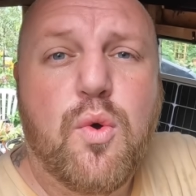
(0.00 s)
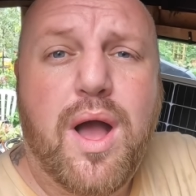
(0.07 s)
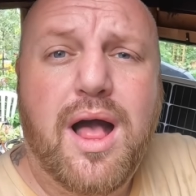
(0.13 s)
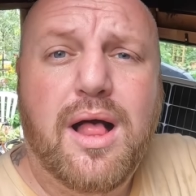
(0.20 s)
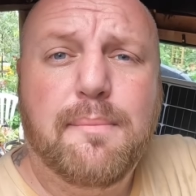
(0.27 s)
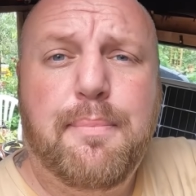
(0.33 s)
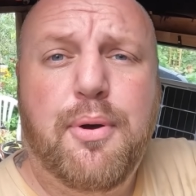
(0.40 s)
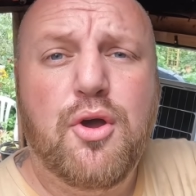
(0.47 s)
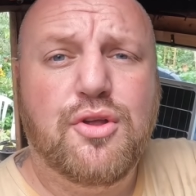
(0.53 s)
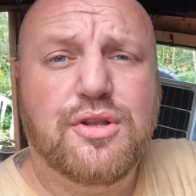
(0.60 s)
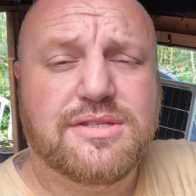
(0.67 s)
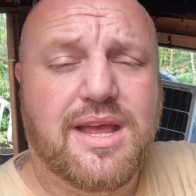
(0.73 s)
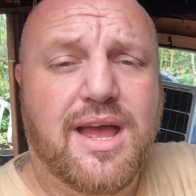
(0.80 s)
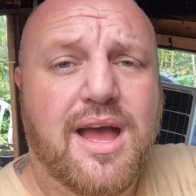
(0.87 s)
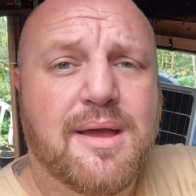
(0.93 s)
I'll
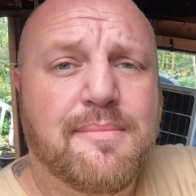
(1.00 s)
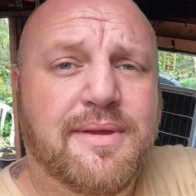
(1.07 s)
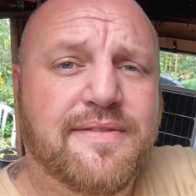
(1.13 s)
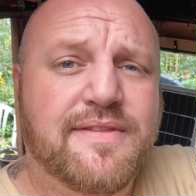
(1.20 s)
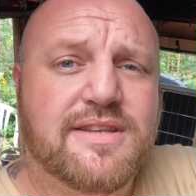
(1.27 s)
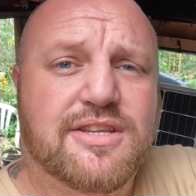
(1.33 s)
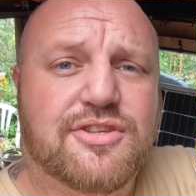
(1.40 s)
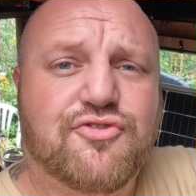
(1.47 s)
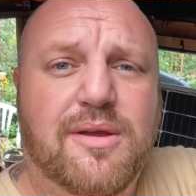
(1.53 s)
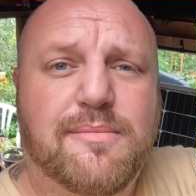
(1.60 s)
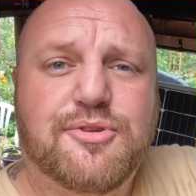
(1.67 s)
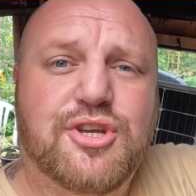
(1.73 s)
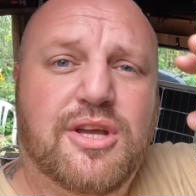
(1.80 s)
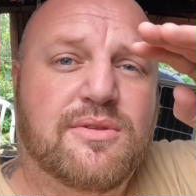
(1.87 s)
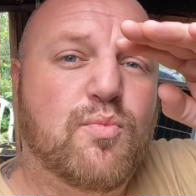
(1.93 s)
put um, in the
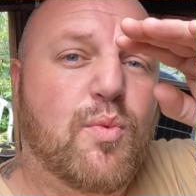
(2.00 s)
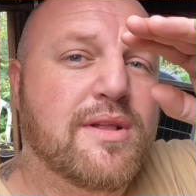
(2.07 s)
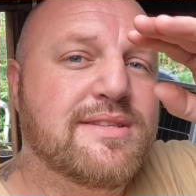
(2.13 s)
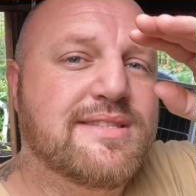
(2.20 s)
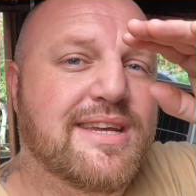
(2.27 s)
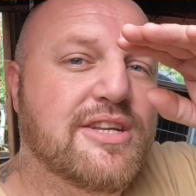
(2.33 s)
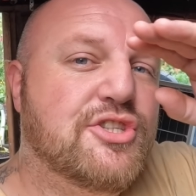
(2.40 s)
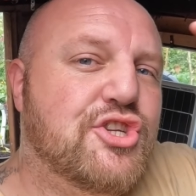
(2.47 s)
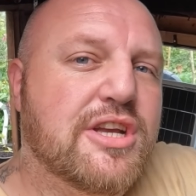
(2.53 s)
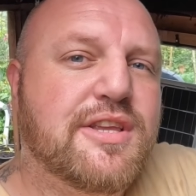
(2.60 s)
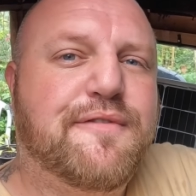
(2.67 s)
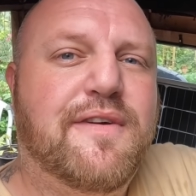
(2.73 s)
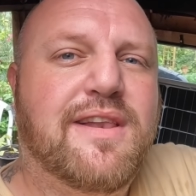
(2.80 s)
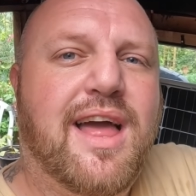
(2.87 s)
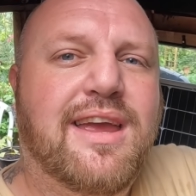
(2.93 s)
description one saying just
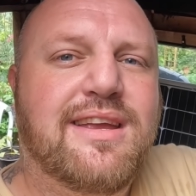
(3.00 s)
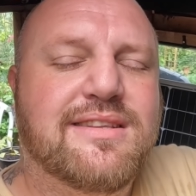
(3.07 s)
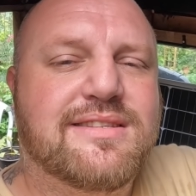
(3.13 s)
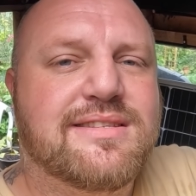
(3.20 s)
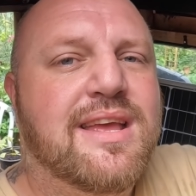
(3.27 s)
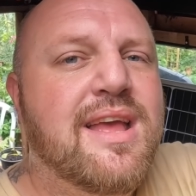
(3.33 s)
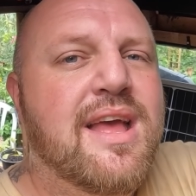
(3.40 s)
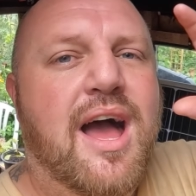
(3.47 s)
for lights